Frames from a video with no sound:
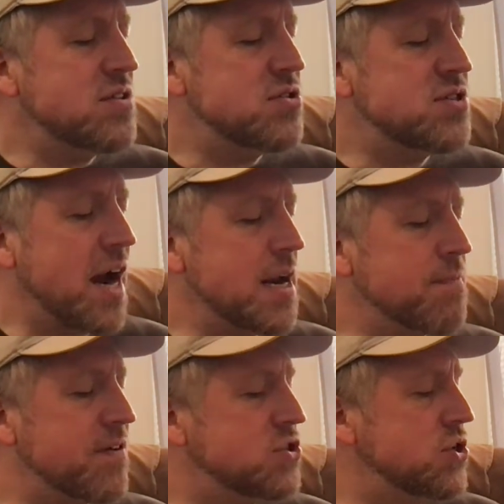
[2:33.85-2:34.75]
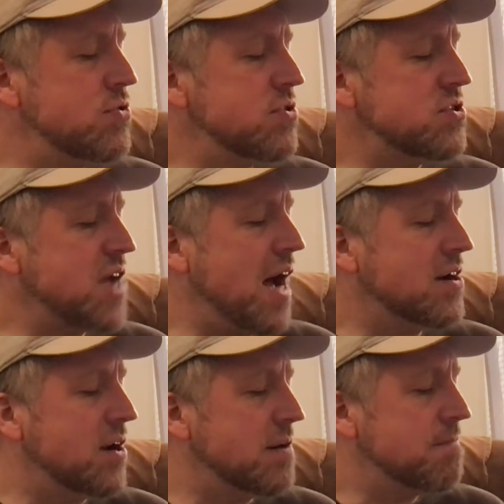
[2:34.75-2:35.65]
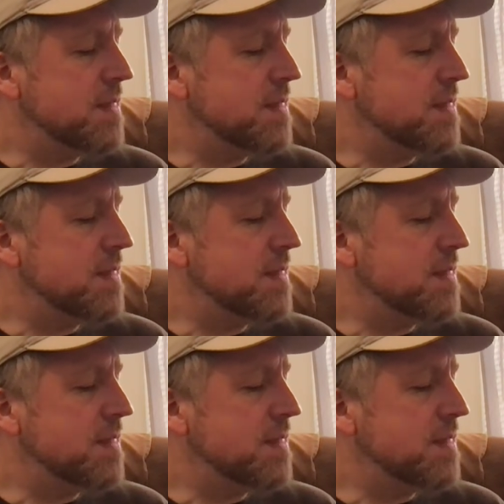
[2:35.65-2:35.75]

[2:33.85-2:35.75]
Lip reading: to sign up for junior soccer.